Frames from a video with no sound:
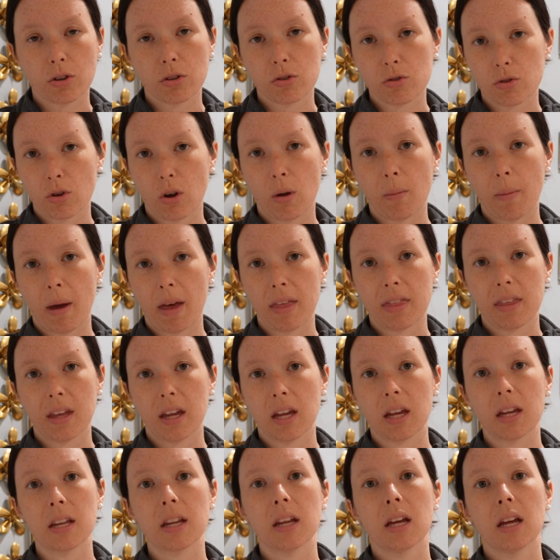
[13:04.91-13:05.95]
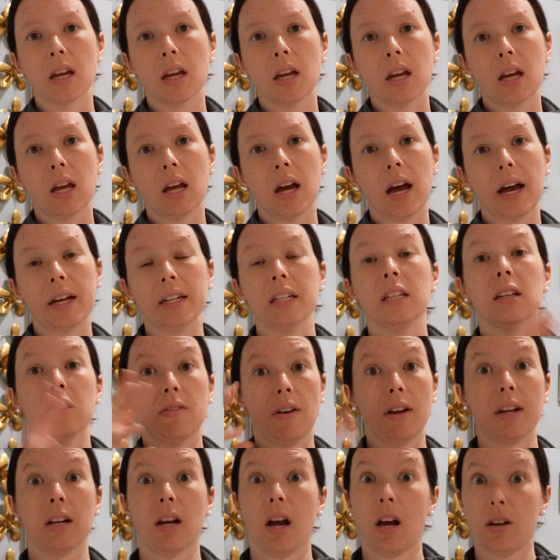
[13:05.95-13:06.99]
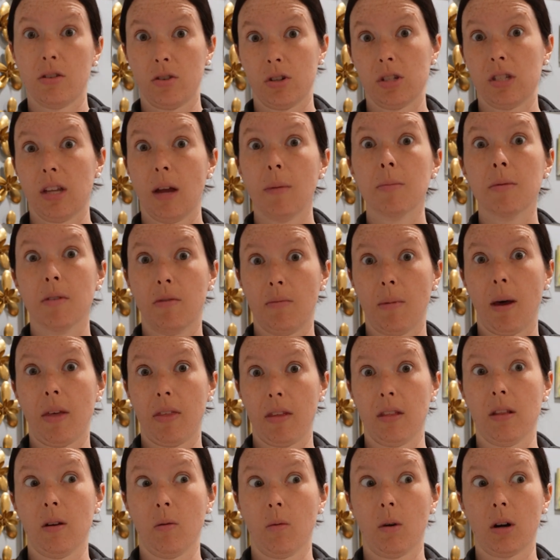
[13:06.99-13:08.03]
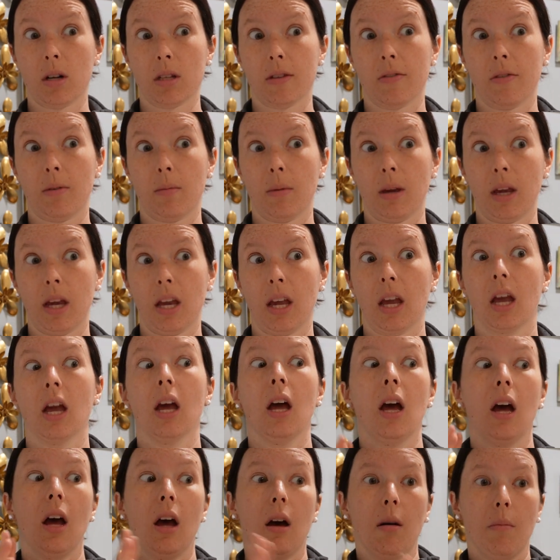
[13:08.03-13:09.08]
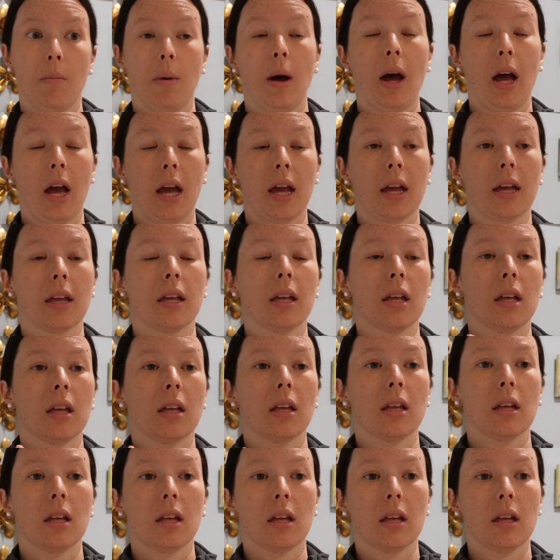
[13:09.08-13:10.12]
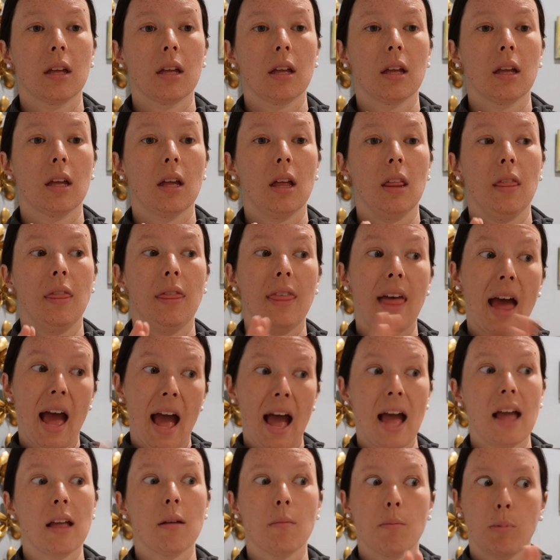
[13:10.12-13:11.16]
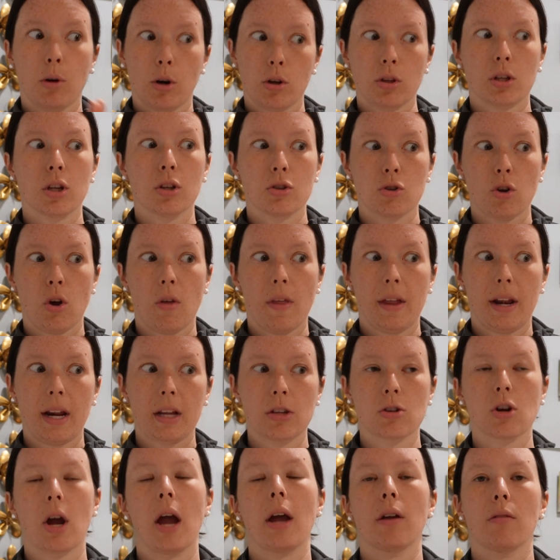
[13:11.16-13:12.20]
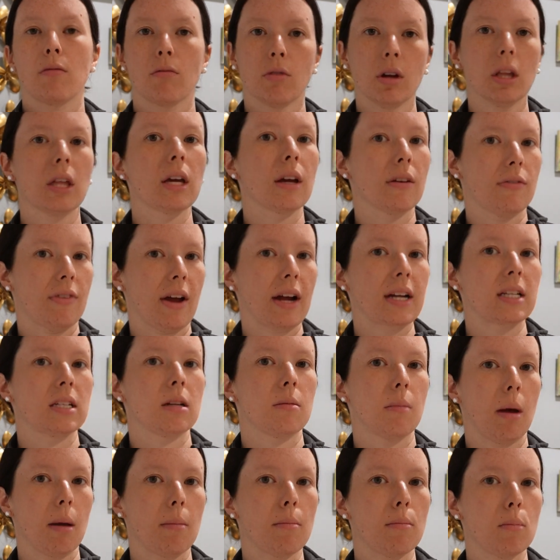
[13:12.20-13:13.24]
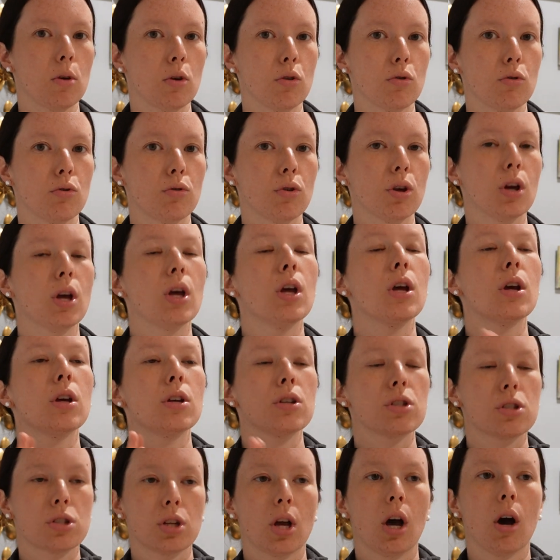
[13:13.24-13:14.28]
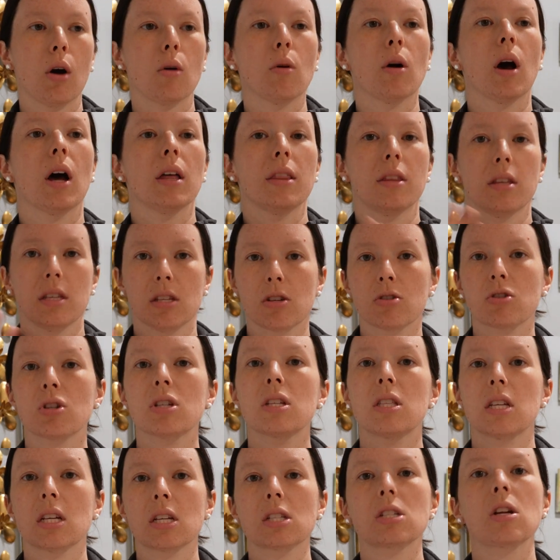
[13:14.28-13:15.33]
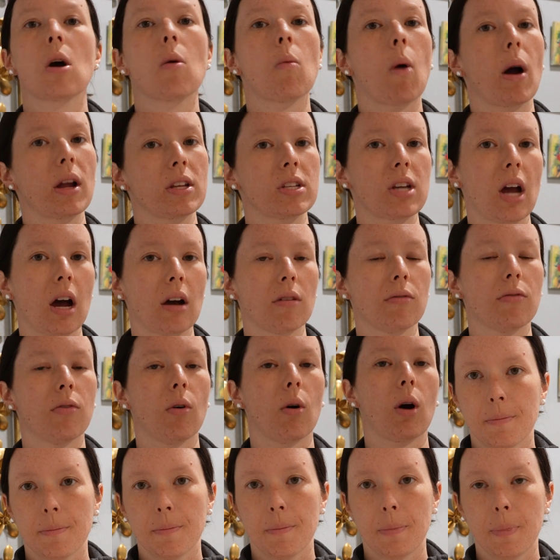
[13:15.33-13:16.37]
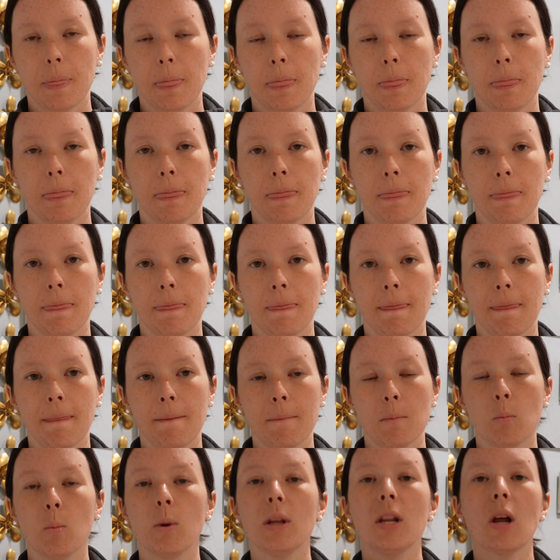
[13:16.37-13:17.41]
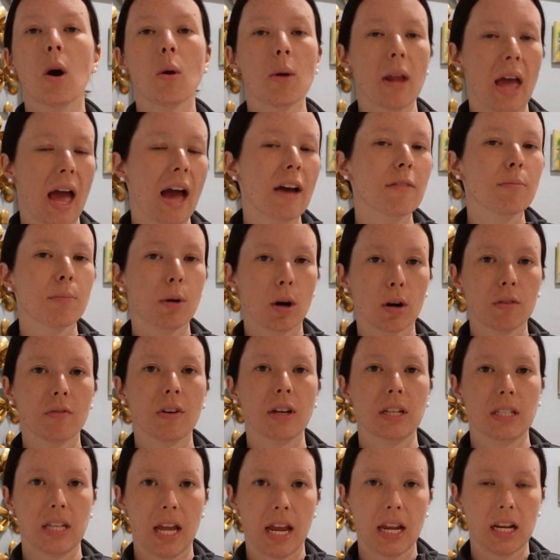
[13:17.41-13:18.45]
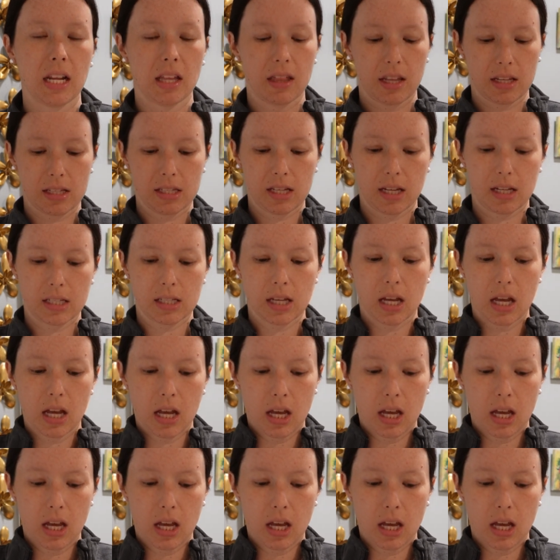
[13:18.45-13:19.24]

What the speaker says: control method. I need to find a contraceptive method that works for me. But that birth control that I tried really affected my mood. So these are just things to watch out for. We don't have perfect data that says